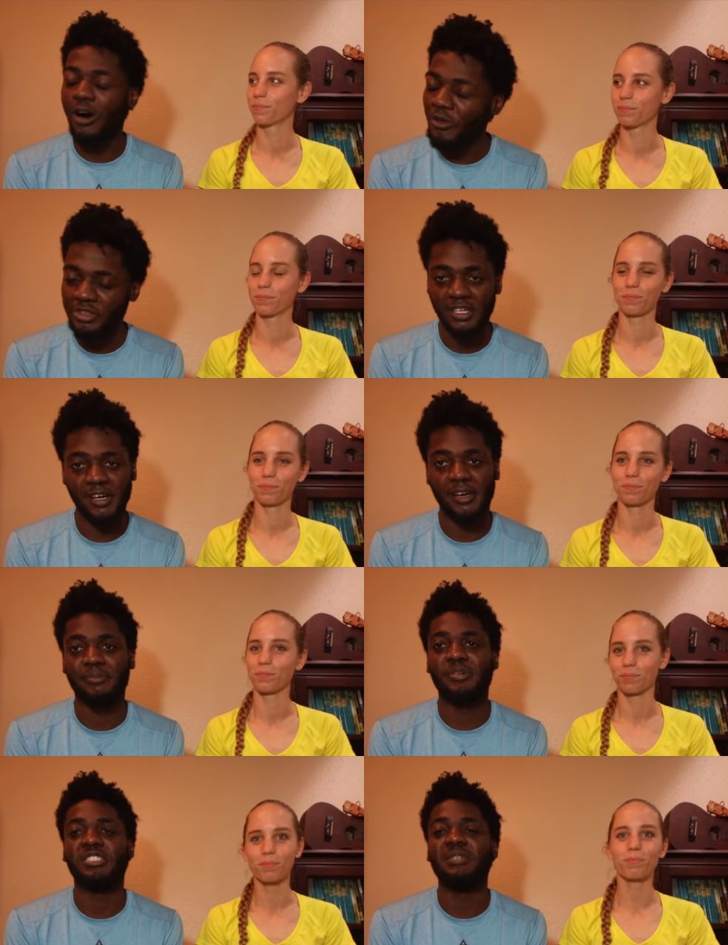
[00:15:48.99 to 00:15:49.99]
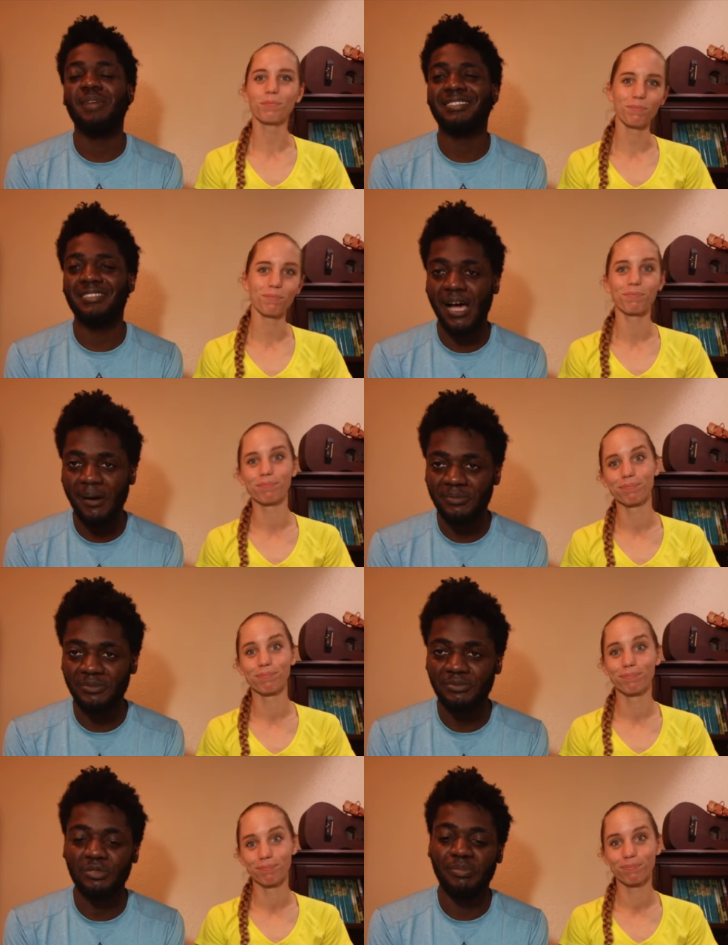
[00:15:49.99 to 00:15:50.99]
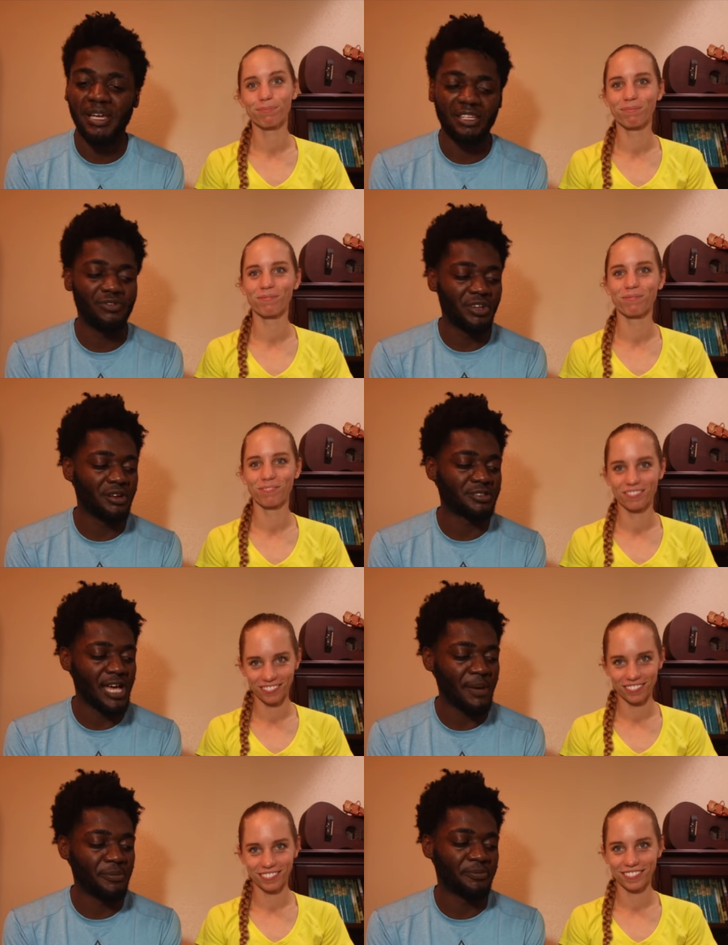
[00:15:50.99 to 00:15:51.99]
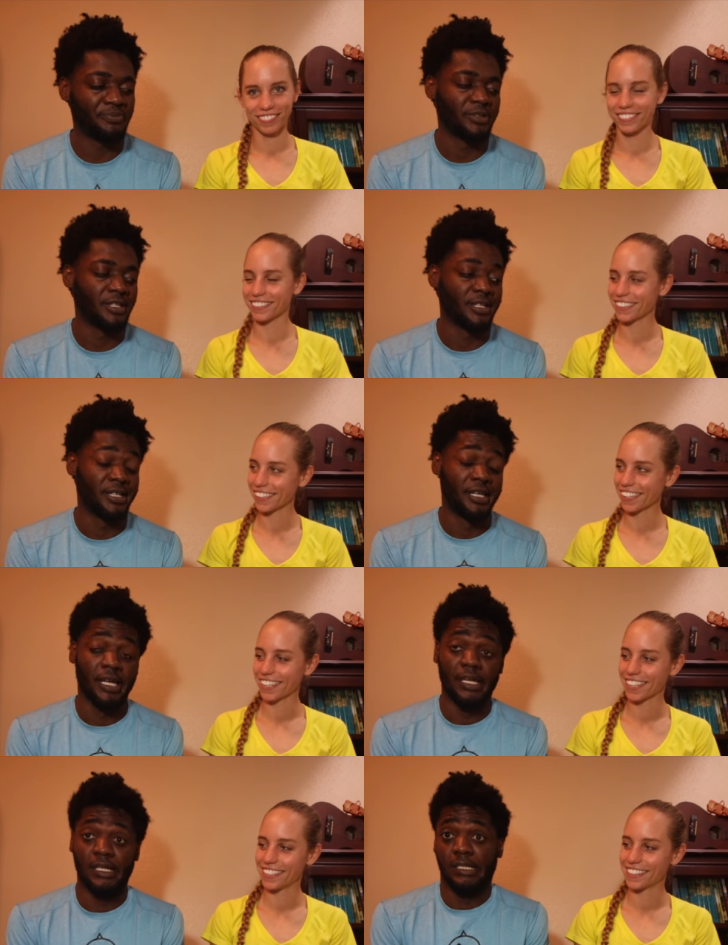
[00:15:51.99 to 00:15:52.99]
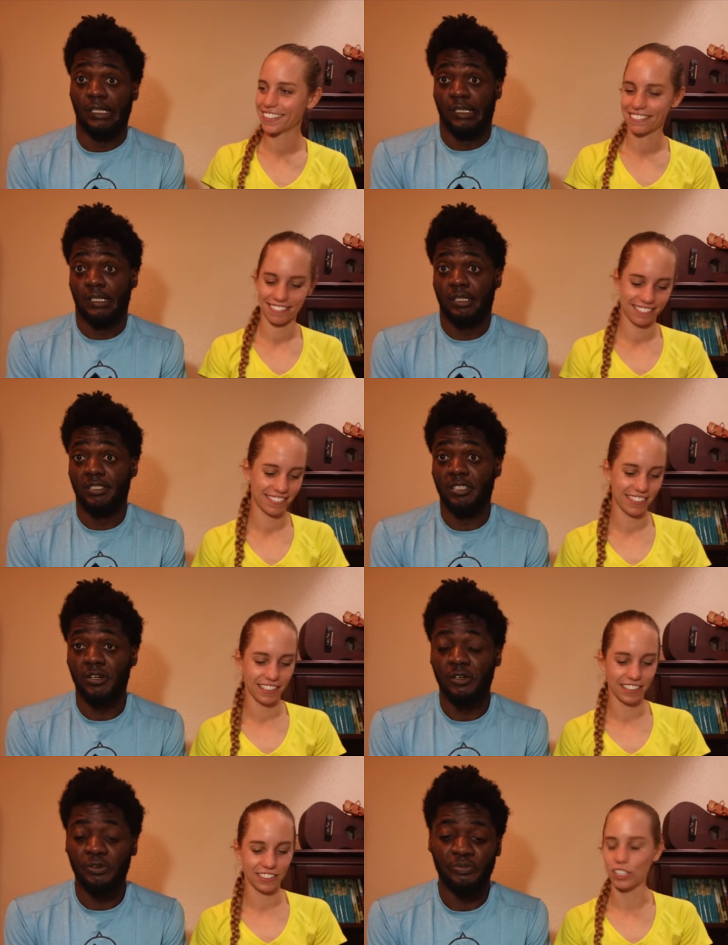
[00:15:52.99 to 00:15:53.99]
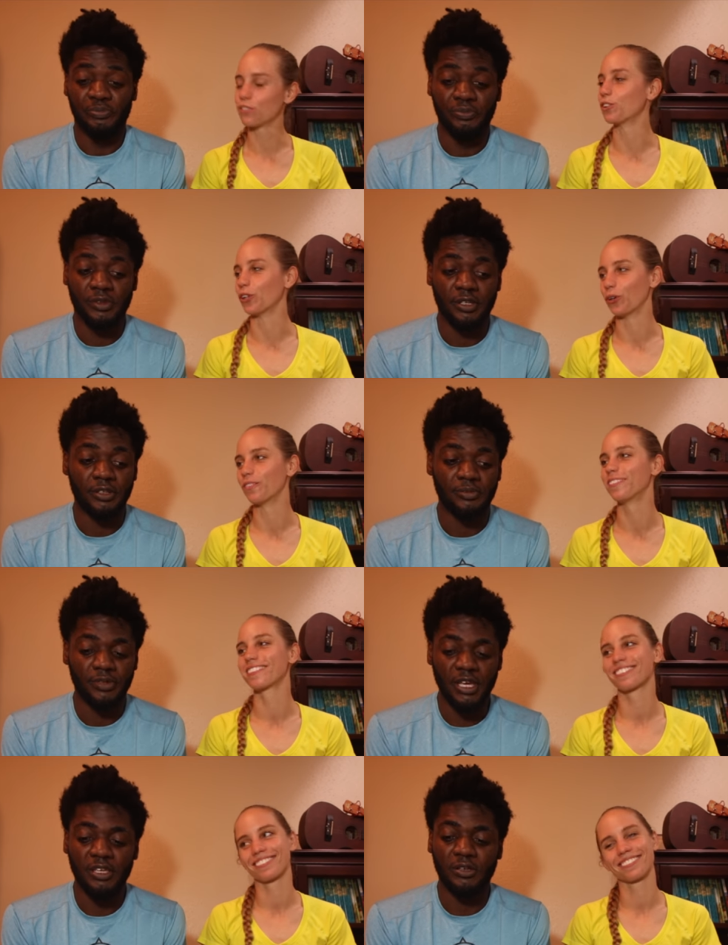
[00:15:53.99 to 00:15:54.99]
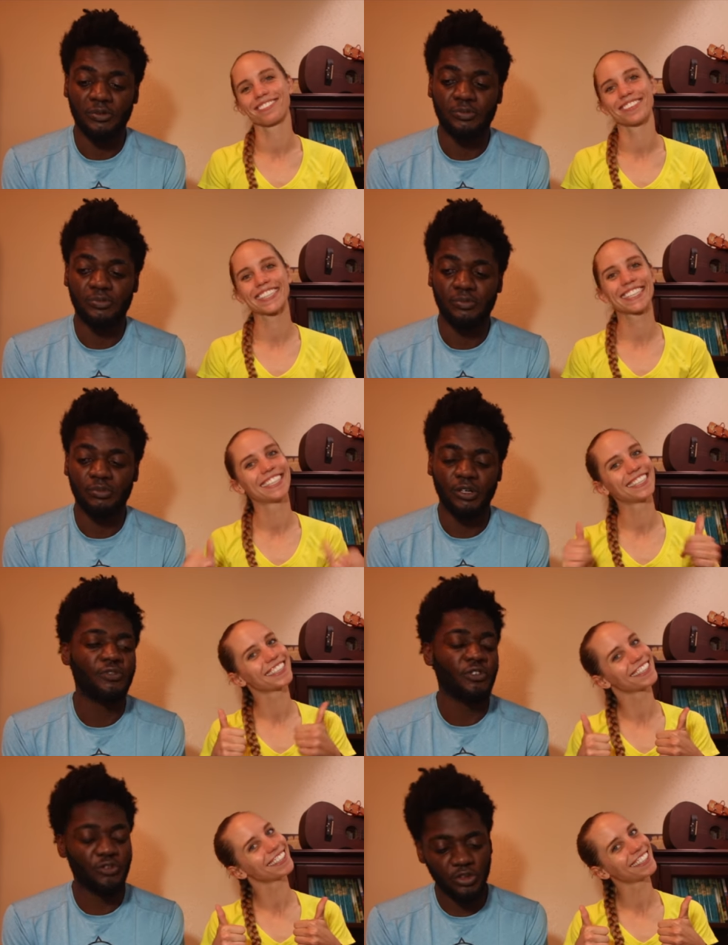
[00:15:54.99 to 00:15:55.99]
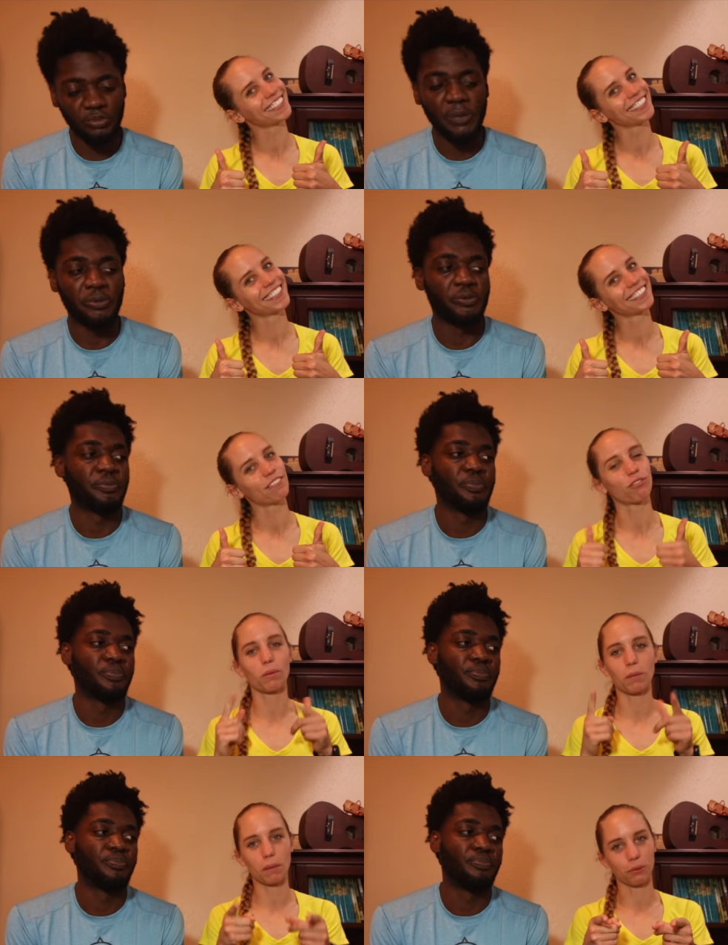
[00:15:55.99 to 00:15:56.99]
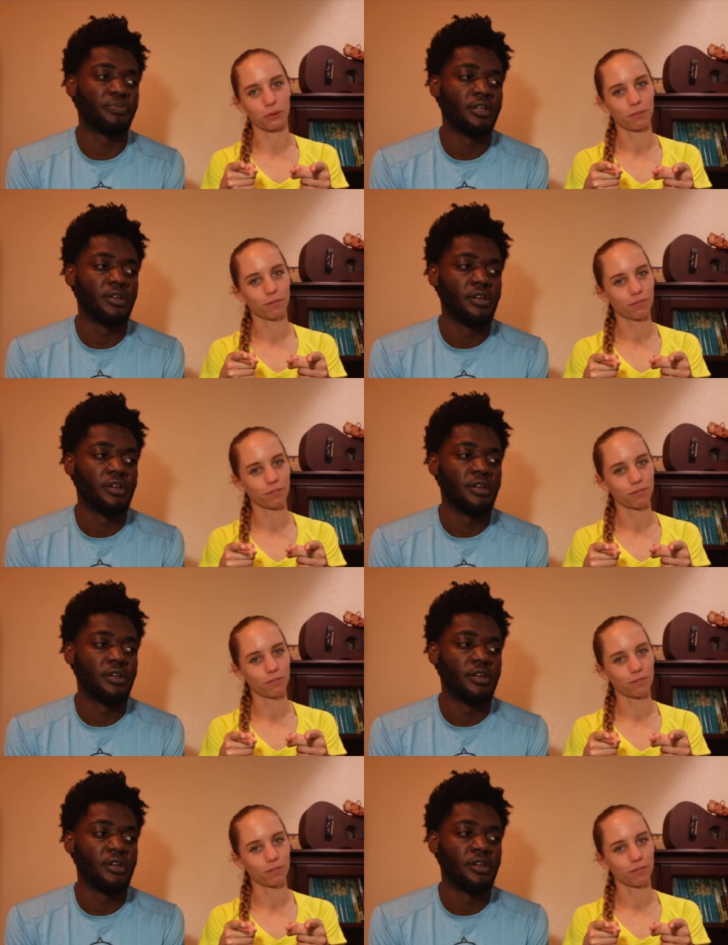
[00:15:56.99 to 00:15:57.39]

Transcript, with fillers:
Speaker 1: all the time, and she makes time to make these videos happen. So just for you. Thank you. Well, for, for the people
Speaker 2: for the people.